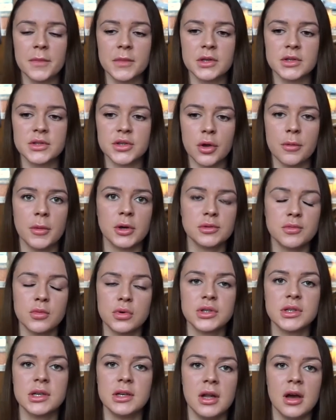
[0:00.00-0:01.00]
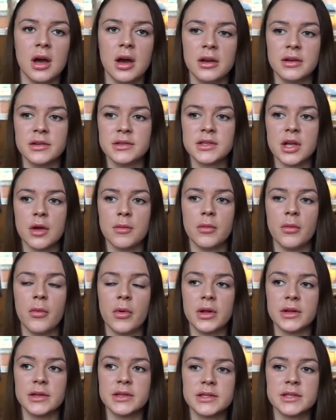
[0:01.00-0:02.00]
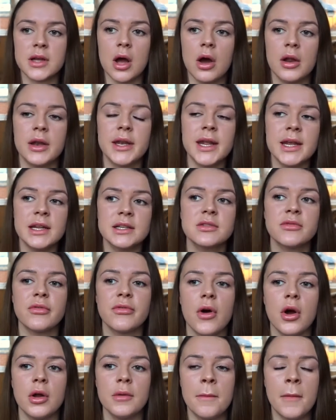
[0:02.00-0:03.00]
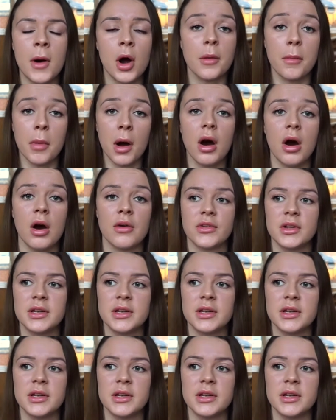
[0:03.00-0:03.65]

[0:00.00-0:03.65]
so much more to learn, and so and so I need to find my path.